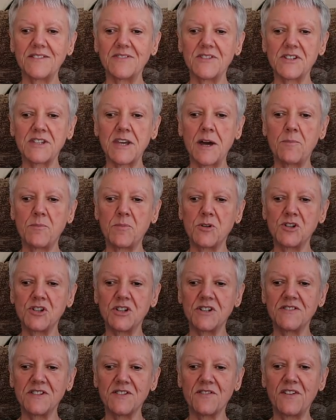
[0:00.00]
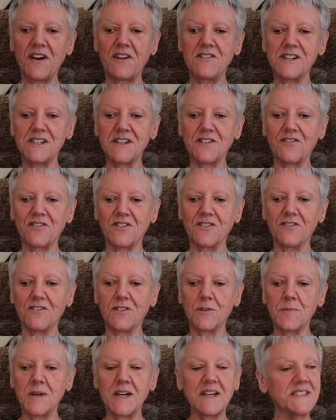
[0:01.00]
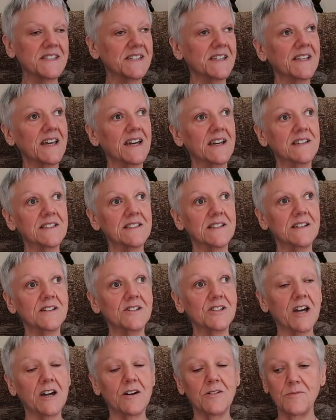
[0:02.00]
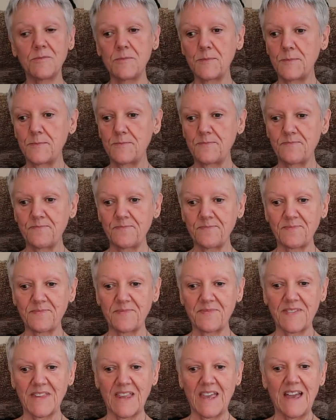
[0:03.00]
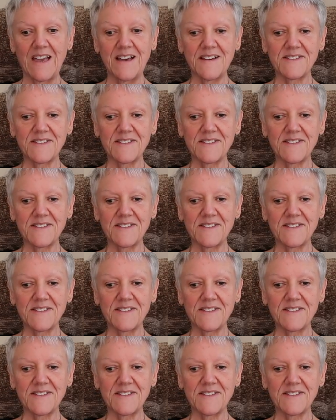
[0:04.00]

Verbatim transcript: the temperature is very different from yesterday, isn't it, Joe? Yeah, a lot different.